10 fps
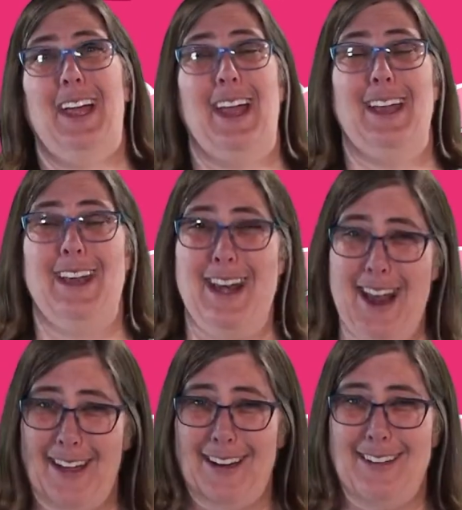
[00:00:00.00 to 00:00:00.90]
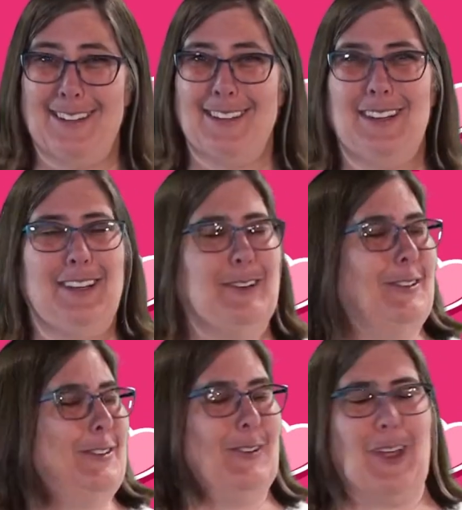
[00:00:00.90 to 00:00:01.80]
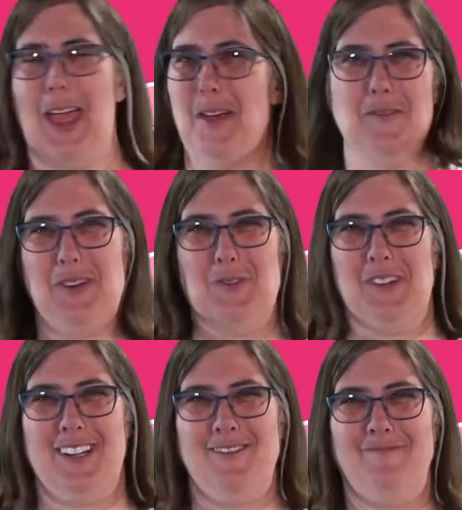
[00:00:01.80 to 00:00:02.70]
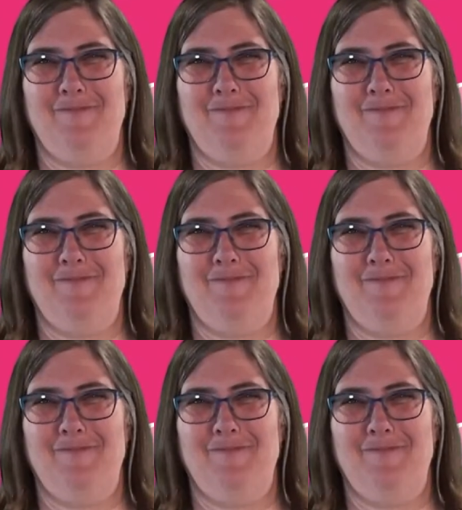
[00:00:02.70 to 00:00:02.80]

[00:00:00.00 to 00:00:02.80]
and nice to everyone.